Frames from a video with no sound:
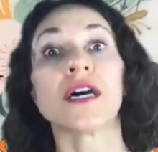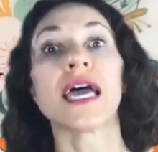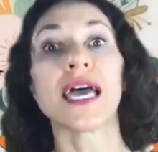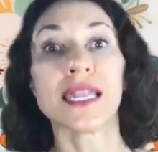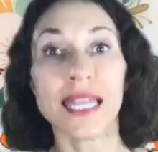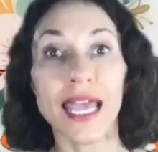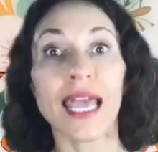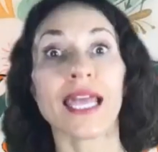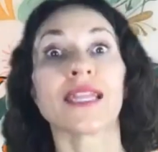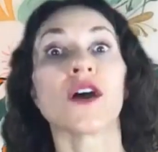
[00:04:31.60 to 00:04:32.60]
and
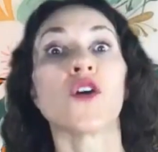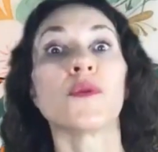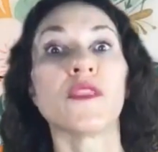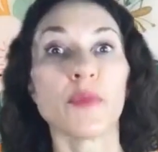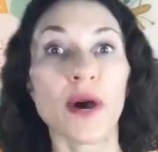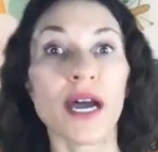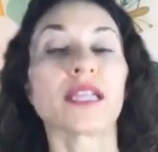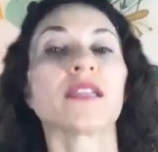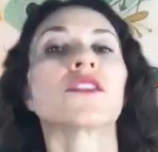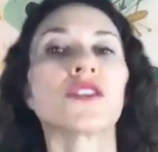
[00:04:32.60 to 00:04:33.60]
and open the
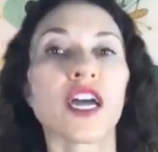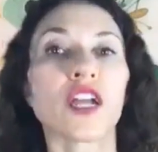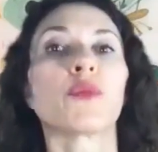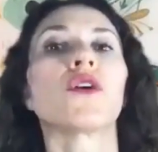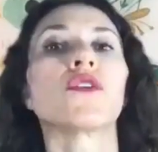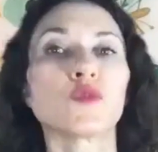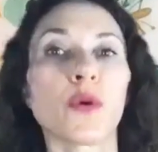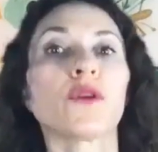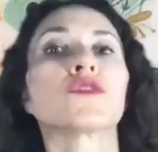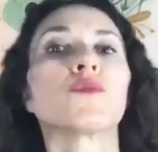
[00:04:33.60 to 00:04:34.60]
body learn how to pulse
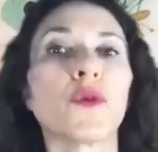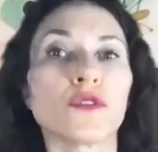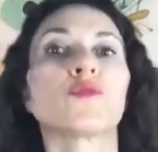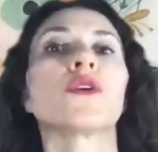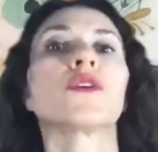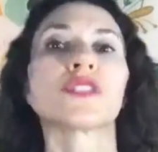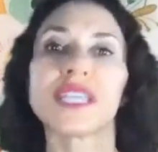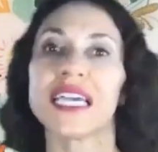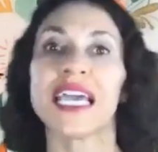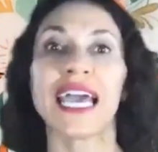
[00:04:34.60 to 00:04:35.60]
pulse pulse pulse
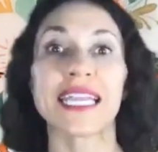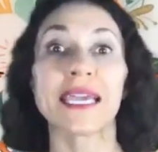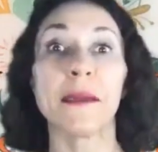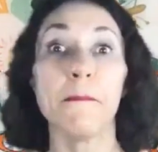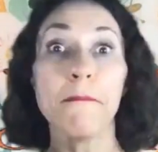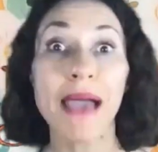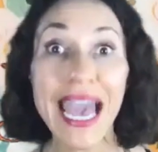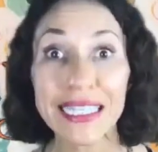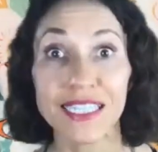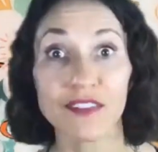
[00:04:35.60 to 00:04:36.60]
and get
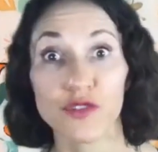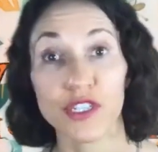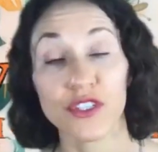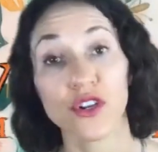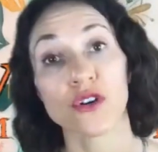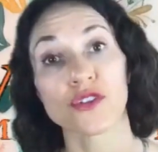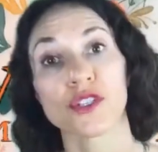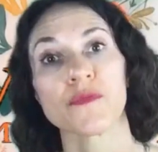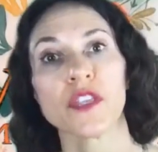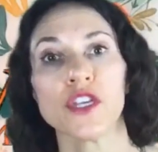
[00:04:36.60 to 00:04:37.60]
massive
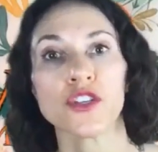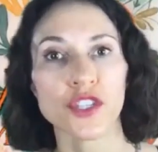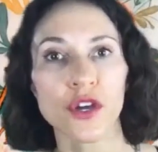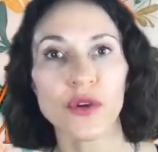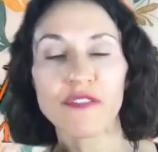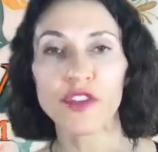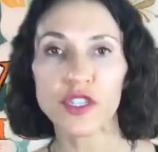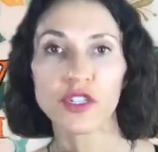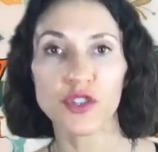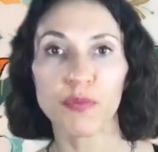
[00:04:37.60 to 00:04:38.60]
results so if there's
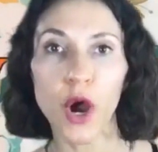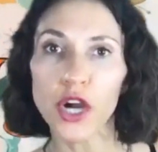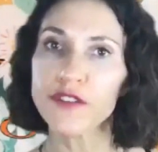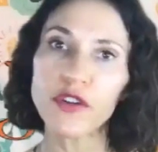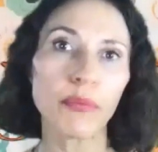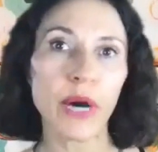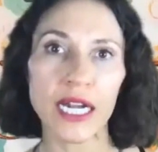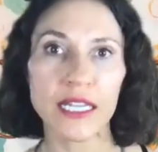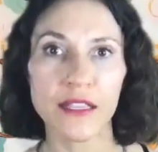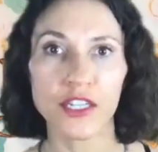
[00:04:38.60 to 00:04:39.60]
a part of your
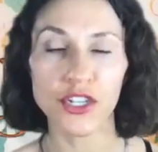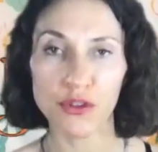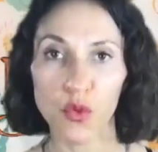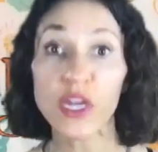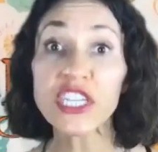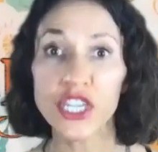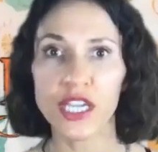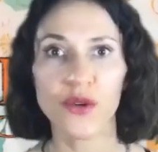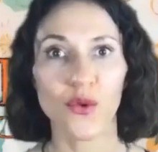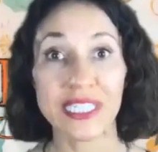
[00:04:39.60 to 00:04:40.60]
body that you're
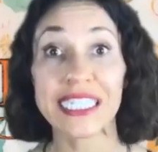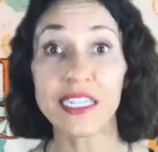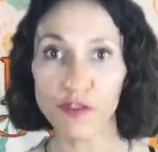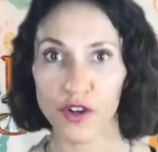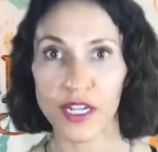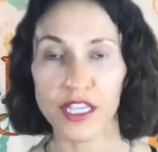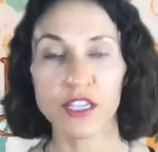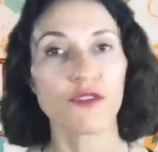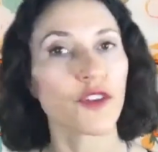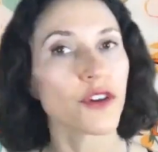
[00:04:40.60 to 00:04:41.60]
wishing was different that
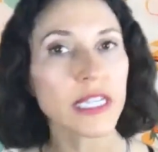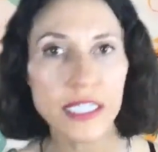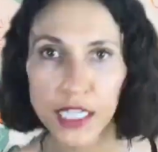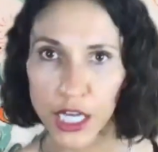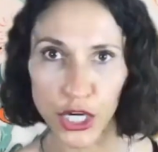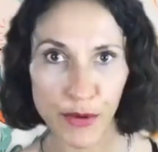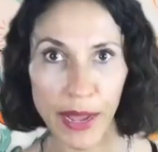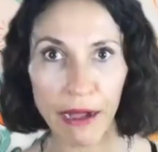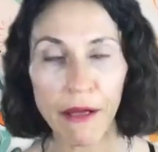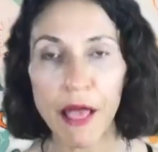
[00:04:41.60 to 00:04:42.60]
you feel insecure
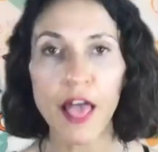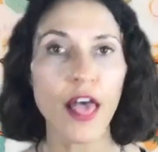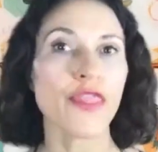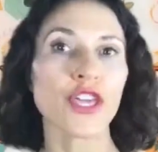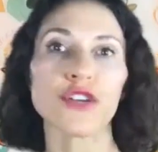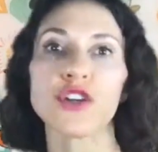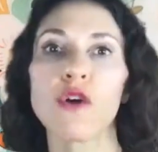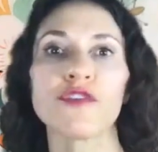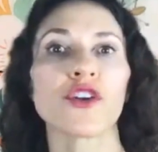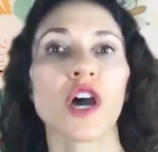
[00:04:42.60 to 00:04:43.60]
about that you
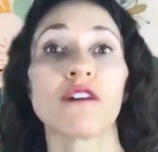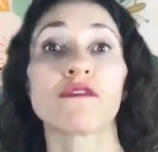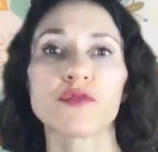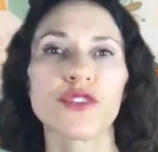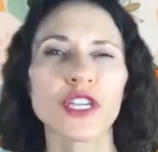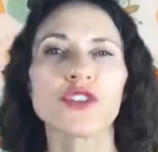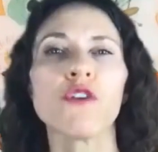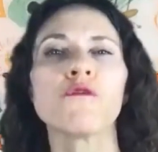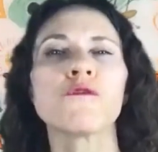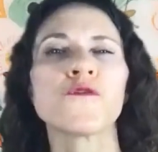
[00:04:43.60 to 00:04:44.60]
don't feel comfortable that you
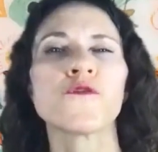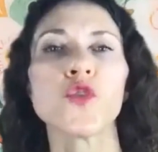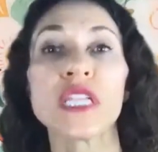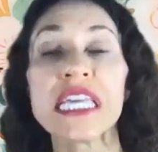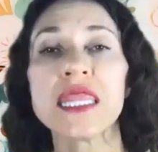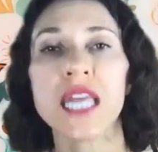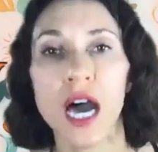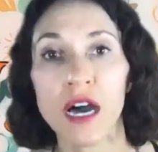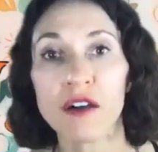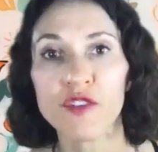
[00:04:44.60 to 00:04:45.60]
don't fully
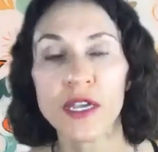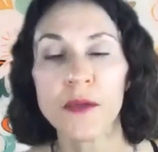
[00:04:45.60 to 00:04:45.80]
love